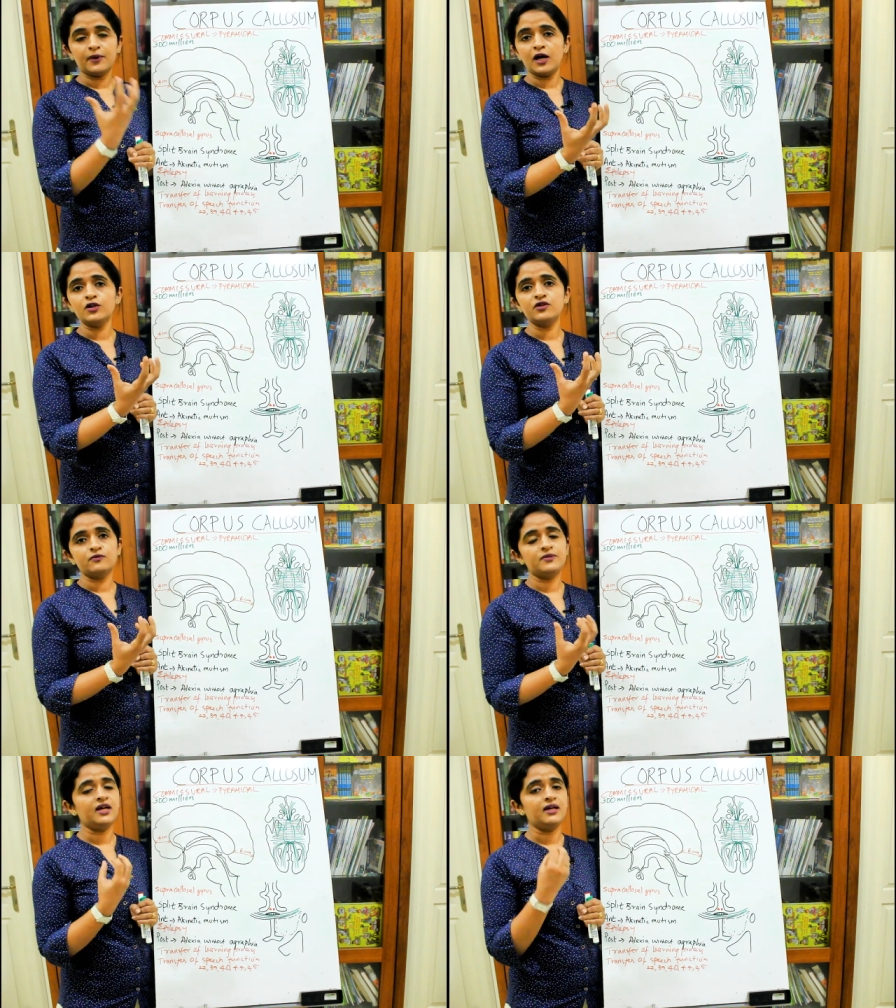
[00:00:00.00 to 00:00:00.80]
part
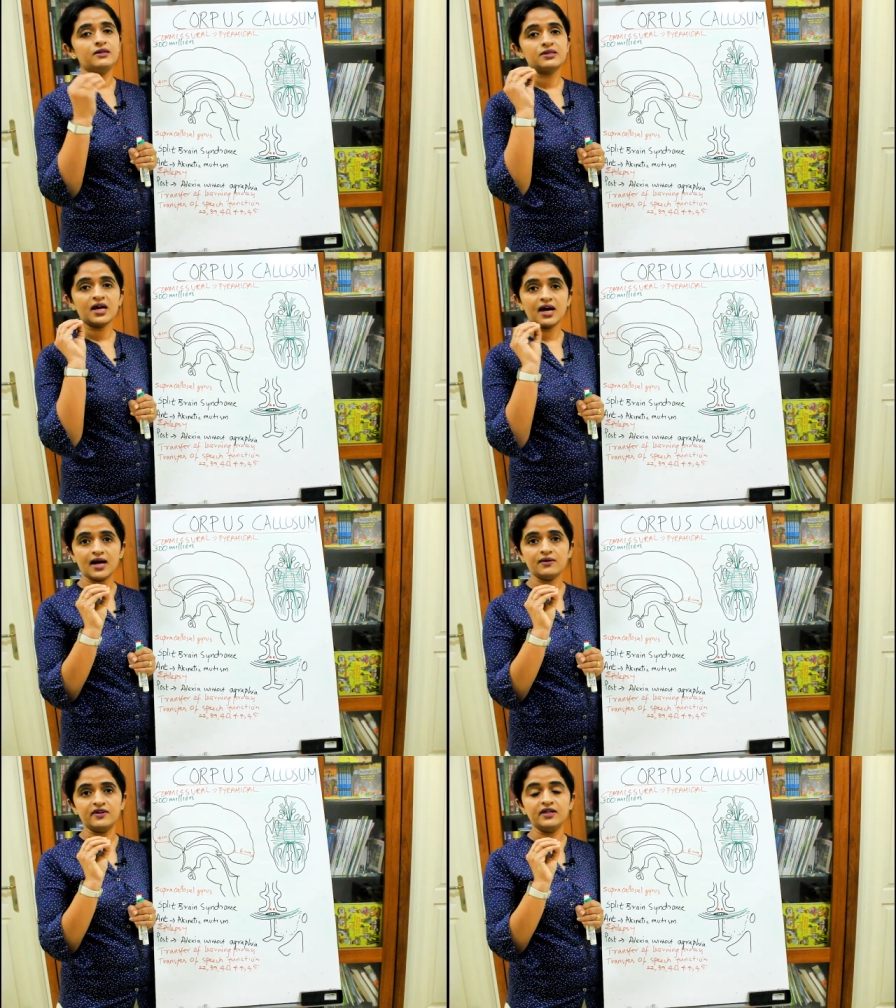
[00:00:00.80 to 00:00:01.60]
of brain is
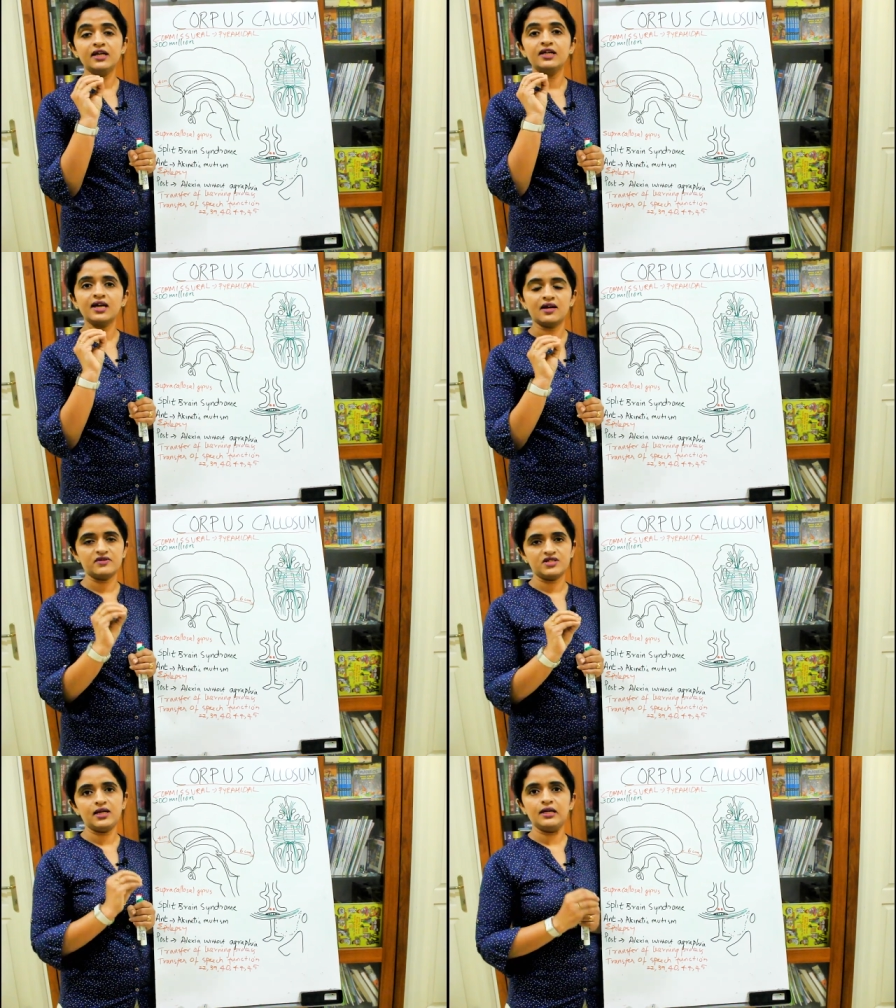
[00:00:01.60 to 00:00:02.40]
having a
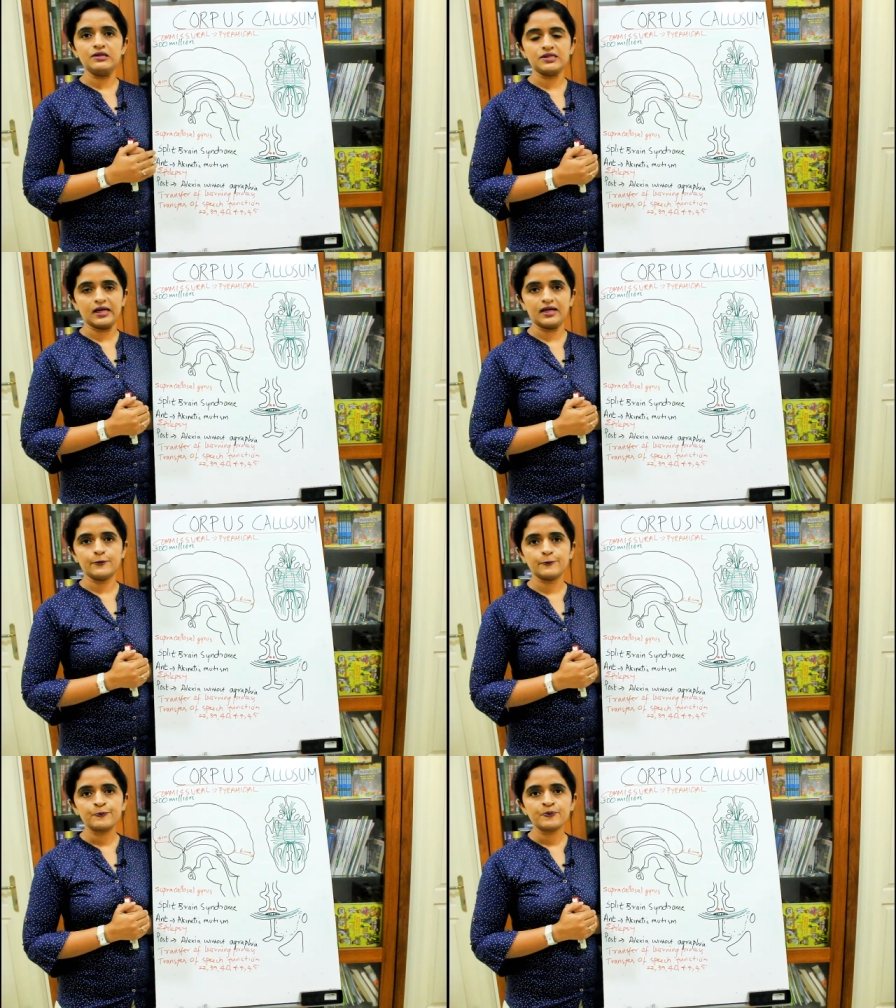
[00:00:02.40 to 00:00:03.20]
cavity inside.